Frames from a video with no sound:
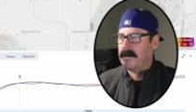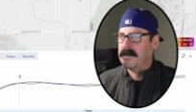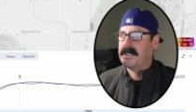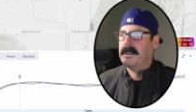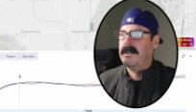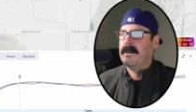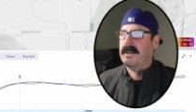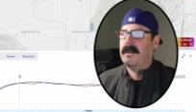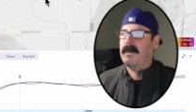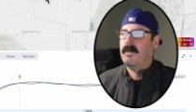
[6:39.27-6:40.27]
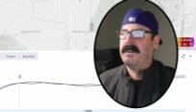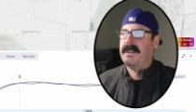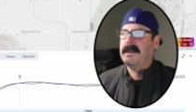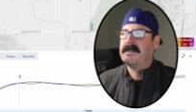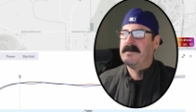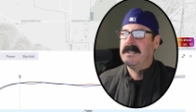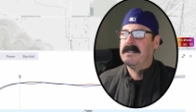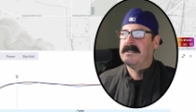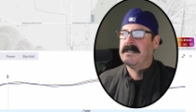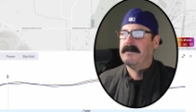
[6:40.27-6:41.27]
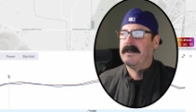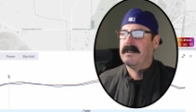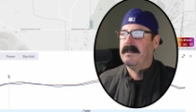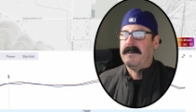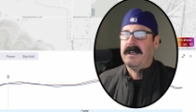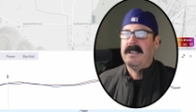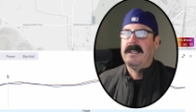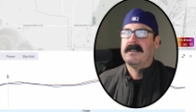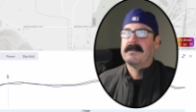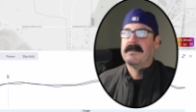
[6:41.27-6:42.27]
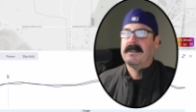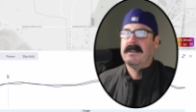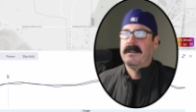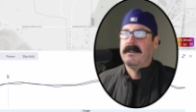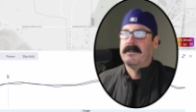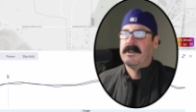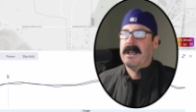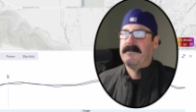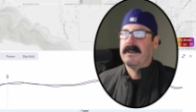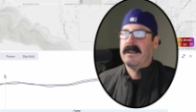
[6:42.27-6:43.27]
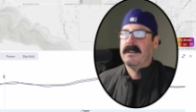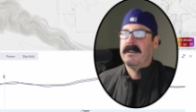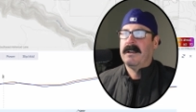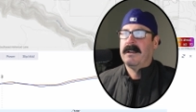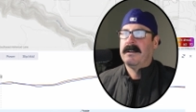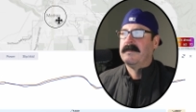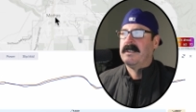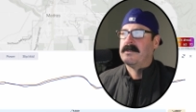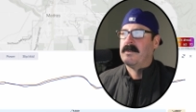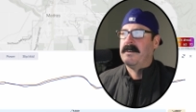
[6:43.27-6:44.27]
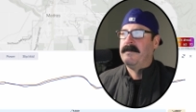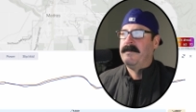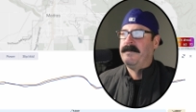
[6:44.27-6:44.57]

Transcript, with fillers: We're just going to do it at one time speed and see if we can find any sort of other traffic out there. Here's one.